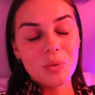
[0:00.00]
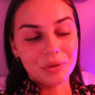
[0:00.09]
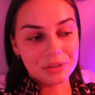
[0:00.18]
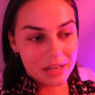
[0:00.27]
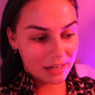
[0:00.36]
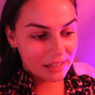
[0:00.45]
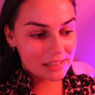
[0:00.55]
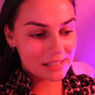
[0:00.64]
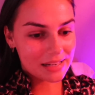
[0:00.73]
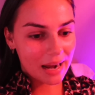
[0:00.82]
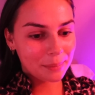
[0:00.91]
we'll take it in
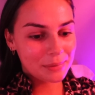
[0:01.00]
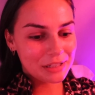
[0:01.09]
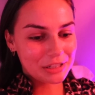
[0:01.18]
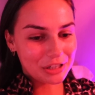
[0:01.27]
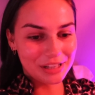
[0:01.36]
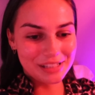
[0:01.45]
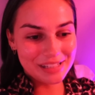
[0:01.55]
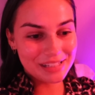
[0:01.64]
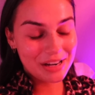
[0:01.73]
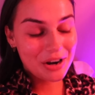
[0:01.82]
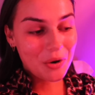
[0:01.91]
steps,
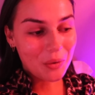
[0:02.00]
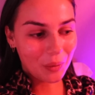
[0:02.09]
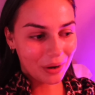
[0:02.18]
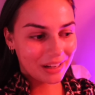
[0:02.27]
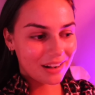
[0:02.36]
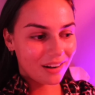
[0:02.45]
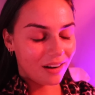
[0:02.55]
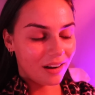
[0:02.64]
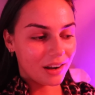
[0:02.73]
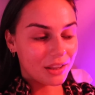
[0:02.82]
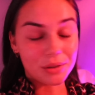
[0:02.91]
just working
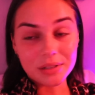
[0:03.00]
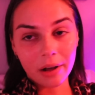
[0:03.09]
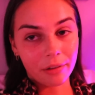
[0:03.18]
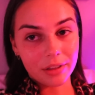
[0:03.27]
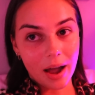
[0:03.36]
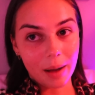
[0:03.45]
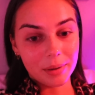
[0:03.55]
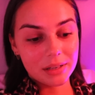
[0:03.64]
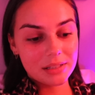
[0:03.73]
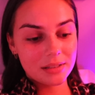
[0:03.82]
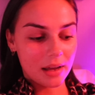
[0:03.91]
on those healthy
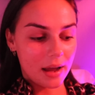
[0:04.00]
habits.